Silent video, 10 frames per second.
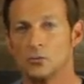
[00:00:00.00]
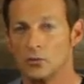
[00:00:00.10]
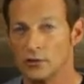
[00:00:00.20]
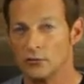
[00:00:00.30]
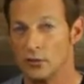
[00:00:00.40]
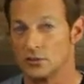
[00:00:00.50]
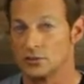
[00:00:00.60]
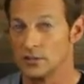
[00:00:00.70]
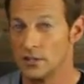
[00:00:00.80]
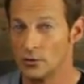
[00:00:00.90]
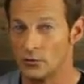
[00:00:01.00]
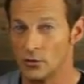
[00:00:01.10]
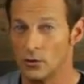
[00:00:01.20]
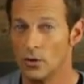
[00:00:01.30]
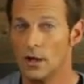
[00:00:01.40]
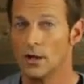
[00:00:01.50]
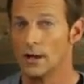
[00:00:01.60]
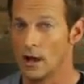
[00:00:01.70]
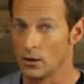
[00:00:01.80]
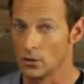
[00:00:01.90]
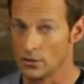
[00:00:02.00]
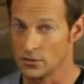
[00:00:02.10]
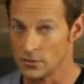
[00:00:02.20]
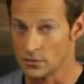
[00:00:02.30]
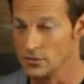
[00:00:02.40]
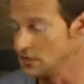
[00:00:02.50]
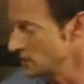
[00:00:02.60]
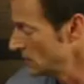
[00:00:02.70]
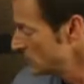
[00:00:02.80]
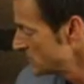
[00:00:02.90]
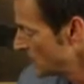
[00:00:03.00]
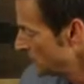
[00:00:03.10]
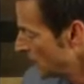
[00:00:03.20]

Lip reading: can really focus on the interview and not on all those other details.